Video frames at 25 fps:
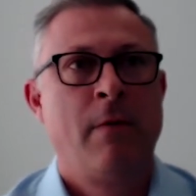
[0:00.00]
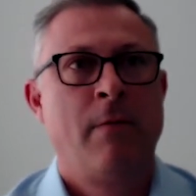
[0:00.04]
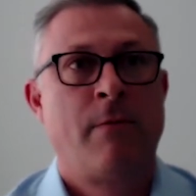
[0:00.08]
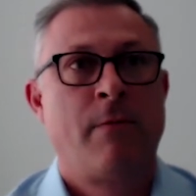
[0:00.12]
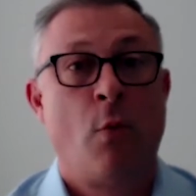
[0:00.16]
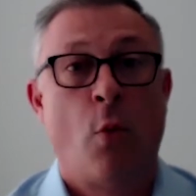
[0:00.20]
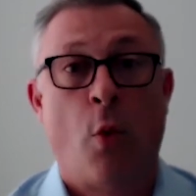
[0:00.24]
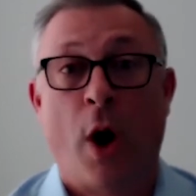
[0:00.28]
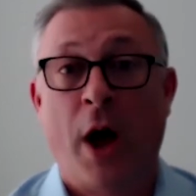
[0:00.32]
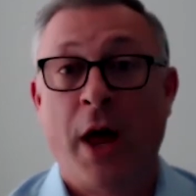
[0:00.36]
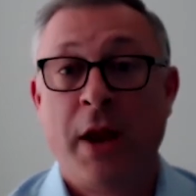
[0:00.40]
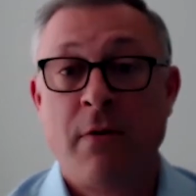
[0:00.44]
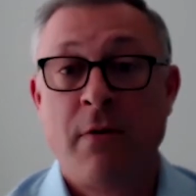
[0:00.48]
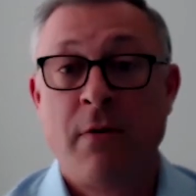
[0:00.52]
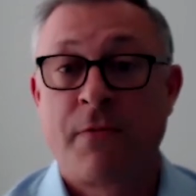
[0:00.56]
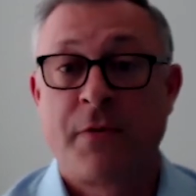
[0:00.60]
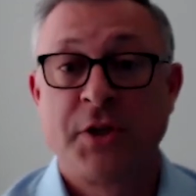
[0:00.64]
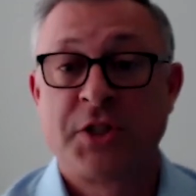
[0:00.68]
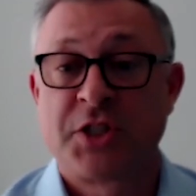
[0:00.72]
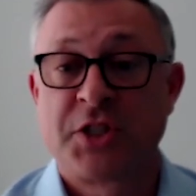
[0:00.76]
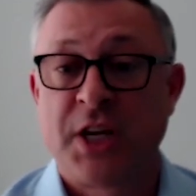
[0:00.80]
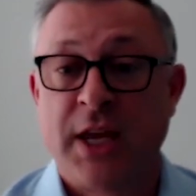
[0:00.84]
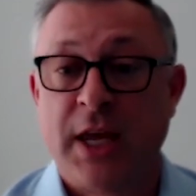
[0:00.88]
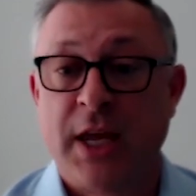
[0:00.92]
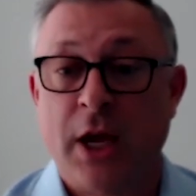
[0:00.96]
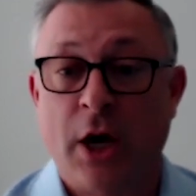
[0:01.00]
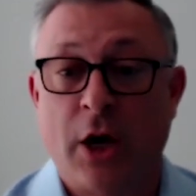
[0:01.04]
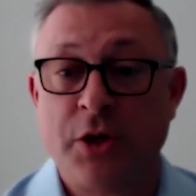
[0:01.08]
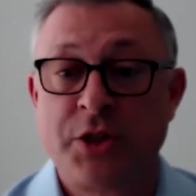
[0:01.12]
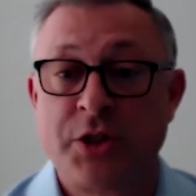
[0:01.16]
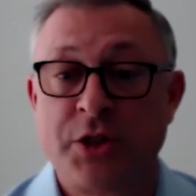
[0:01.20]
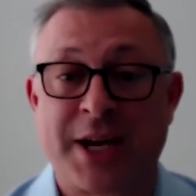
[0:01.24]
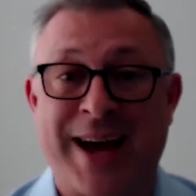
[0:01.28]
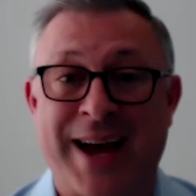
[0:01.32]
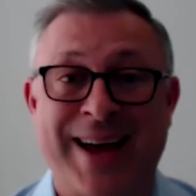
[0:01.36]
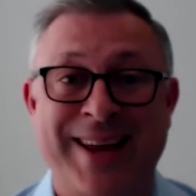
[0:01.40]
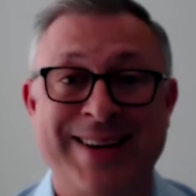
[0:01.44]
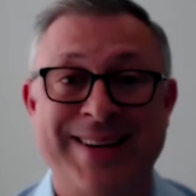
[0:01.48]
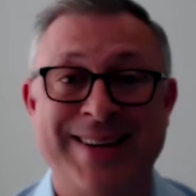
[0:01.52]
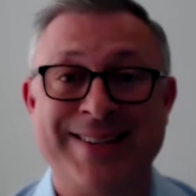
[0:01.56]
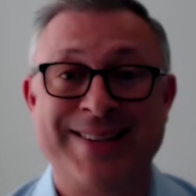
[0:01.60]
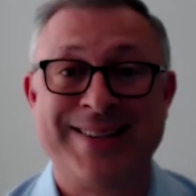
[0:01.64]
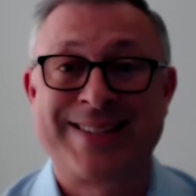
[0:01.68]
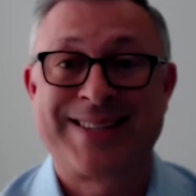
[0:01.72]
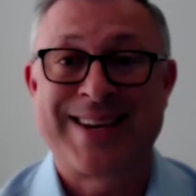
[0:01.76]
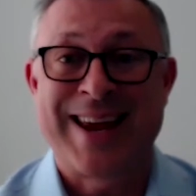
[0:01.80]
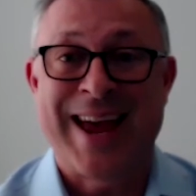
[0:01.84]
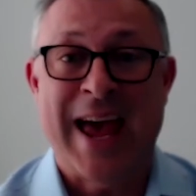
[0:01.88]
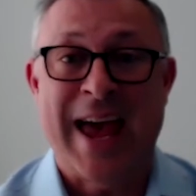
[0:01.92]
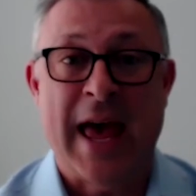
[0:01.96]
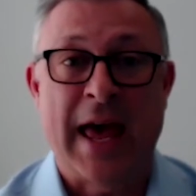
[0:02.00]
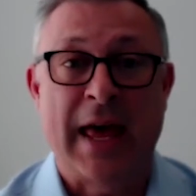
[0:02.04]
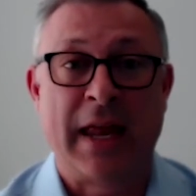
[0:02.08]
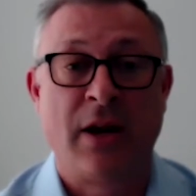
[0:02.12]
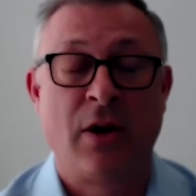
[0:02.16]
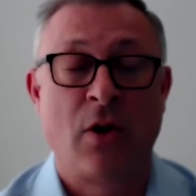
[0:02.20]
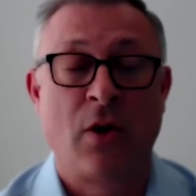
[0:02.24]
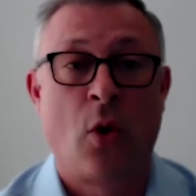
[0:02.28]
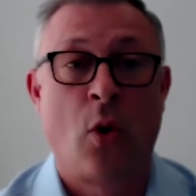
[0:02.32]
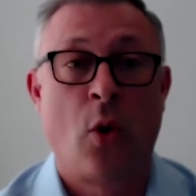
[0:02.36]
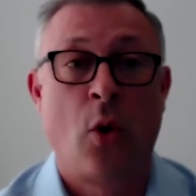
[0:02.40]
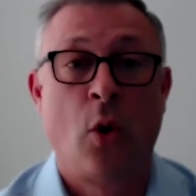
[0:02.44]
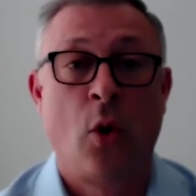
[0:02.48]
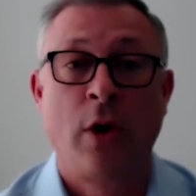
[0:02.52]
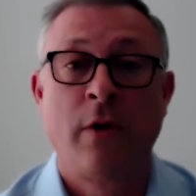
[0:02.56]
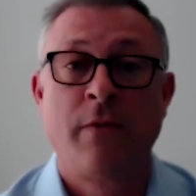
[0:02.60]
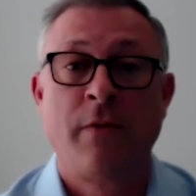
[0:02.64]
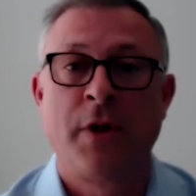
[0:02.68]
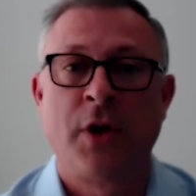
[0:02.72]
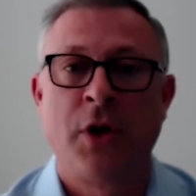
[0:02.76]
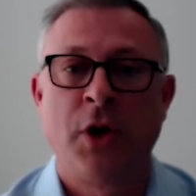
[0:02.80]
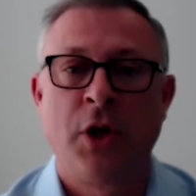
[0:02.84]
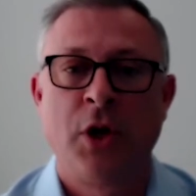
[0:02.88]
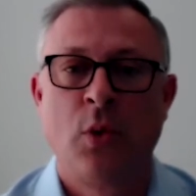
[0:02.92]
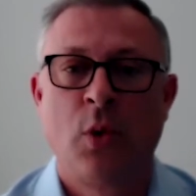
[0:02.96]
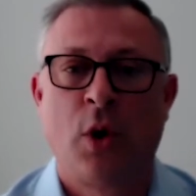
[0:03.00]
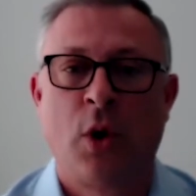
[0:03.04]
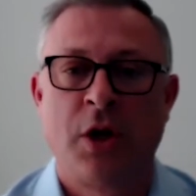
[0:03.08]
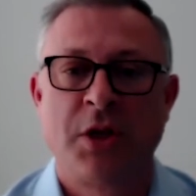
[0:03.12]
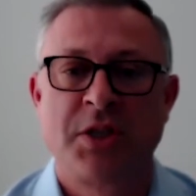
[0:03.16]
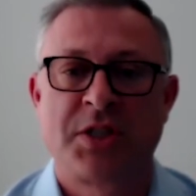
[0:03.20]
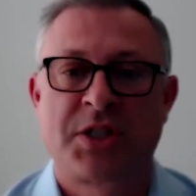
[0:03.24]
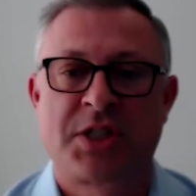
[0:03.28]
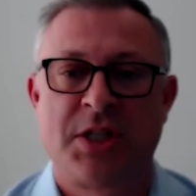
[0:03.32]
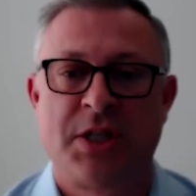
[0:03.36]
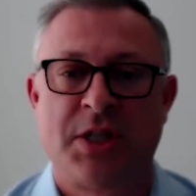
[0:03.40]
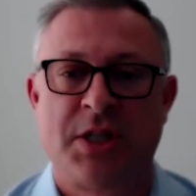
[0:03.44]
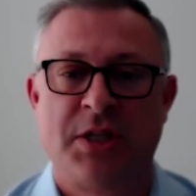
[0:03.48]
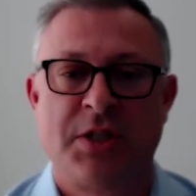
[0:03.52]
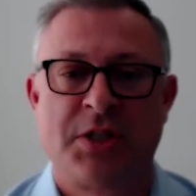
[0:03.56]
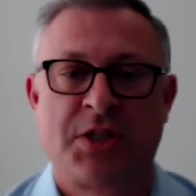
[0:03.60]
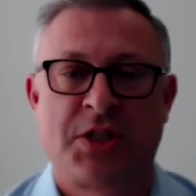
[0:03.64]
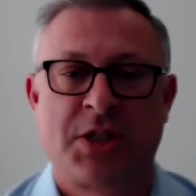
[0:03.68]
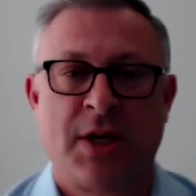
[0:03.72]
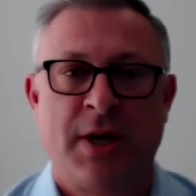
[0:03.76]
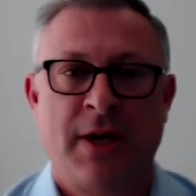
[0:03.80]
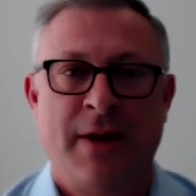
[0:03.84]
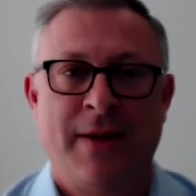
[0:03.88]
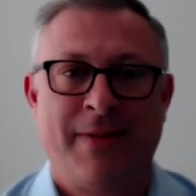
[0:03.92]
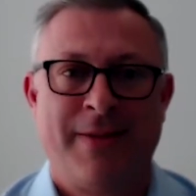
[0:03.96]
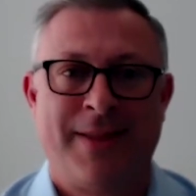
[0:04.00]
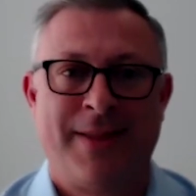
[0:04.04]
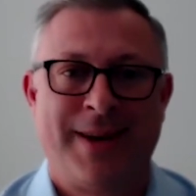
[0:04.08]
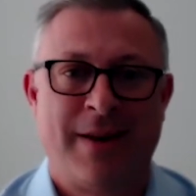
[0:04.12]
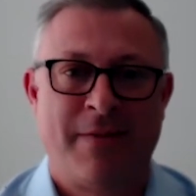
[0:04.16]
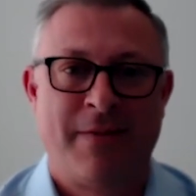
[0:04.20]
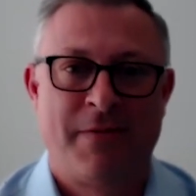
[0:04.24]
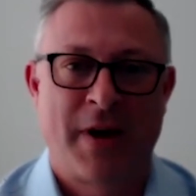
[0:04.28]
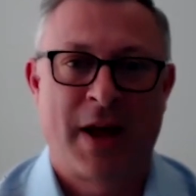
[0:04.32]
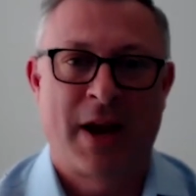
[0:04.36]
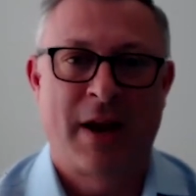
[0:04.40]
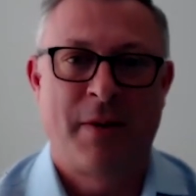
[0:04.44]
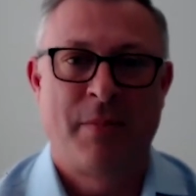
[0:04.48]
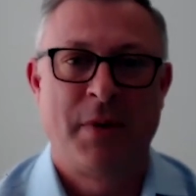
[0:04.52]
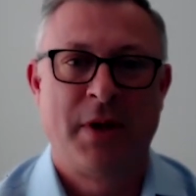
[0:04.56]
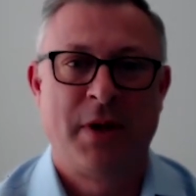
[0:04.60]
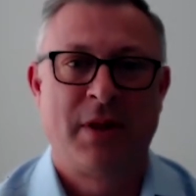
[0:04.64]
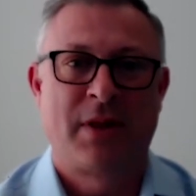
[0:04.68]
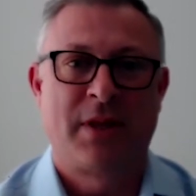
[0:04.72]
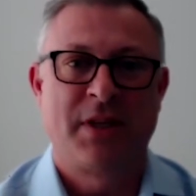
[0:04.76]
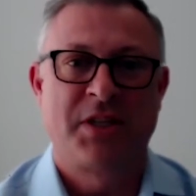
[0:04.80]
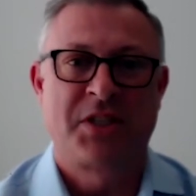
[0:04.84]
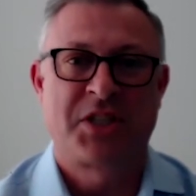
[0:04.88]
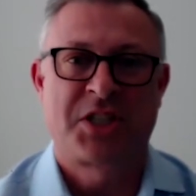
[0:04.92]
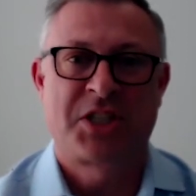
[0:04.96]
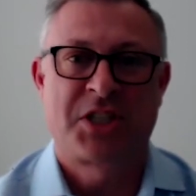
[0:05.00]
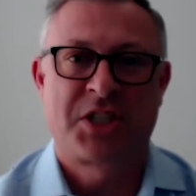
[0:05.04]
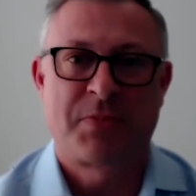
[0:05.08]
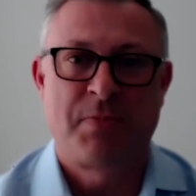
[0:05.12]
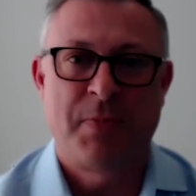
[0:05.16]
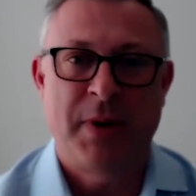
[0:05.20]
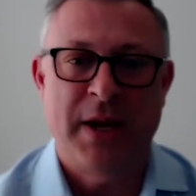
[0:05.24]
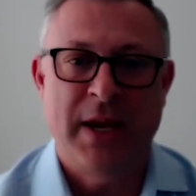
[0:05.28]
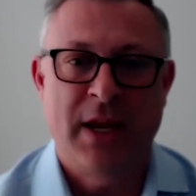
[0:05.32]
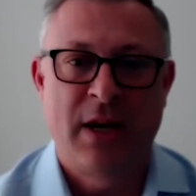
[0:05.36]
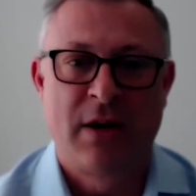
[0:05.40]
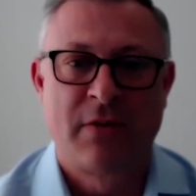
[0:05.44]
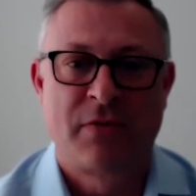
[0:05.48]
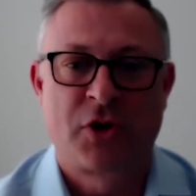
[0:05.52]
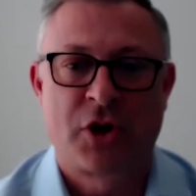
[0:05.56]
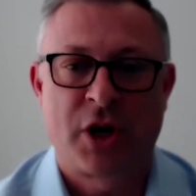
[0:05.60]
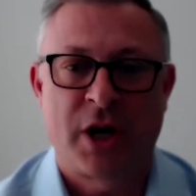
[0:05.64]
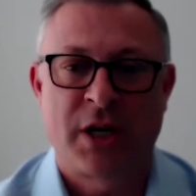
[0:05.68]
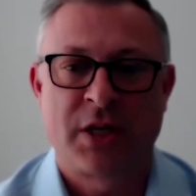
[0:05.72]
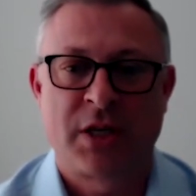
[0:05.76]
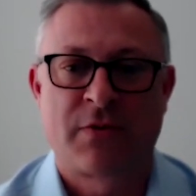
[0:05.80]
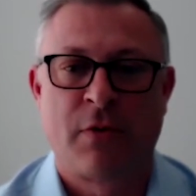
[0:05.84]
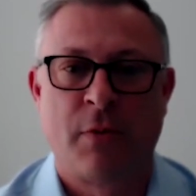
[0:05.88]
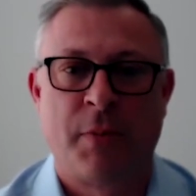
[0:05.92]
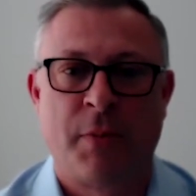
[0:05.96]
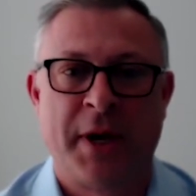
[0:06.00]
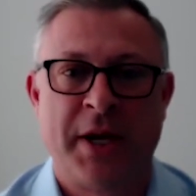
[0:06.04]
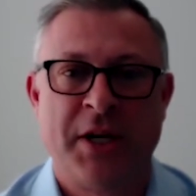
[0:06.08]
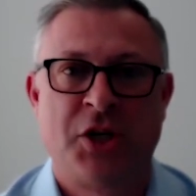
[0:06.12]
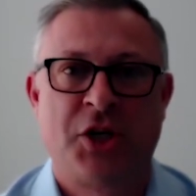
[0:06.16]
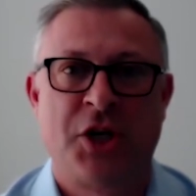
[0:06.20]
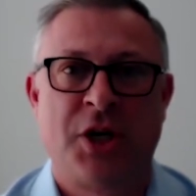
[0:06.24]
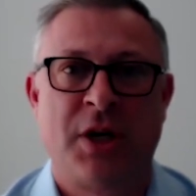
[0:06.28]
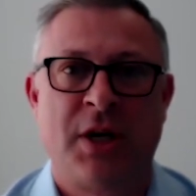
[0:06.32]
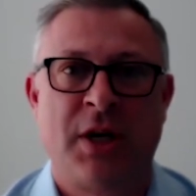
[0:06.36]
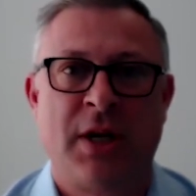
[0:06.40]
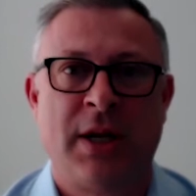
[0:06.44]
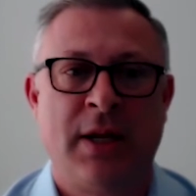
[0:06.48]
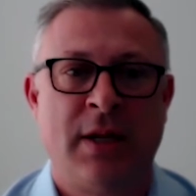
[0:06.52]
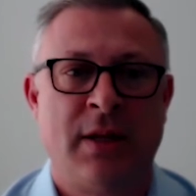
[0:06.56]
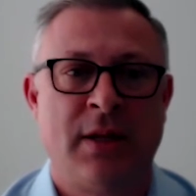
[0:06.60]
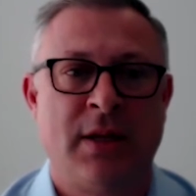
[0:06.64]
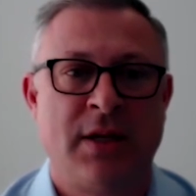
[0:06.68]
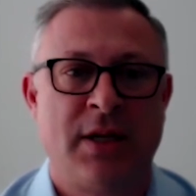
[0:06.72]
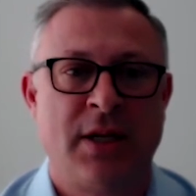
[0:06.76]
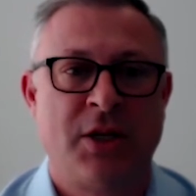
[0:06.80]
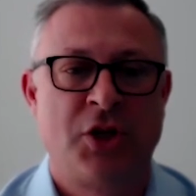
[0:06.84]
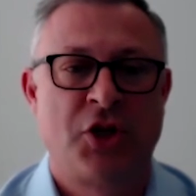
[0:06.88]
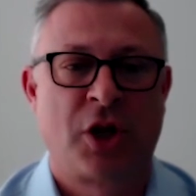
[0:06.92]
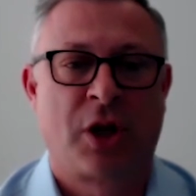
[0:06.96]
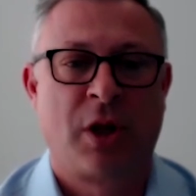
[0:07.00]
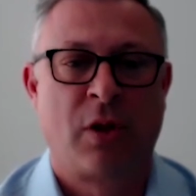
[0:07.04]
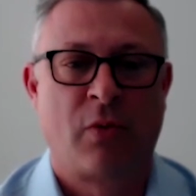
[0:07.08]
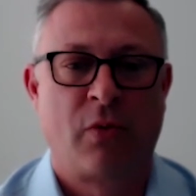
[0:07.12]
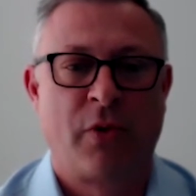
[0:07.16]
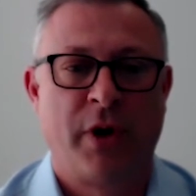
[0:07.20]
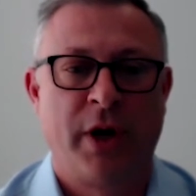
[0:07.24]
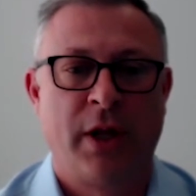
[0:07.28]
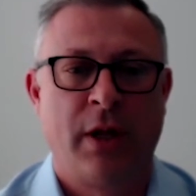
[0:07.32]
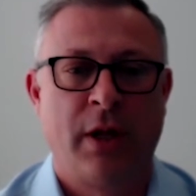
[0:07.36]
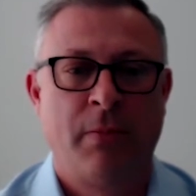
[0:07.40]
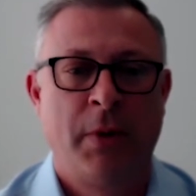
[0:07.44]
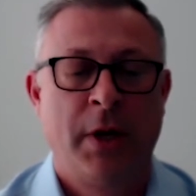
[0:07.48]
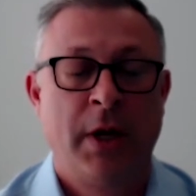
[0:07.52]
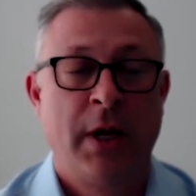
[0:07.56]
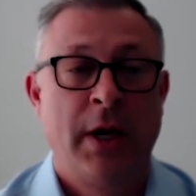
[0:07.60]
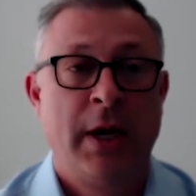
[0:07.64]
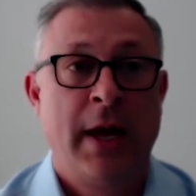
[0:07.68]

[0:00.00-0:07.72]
one for CEOs to understand all of the nuances, the development, the speed of transformation in the digital realm,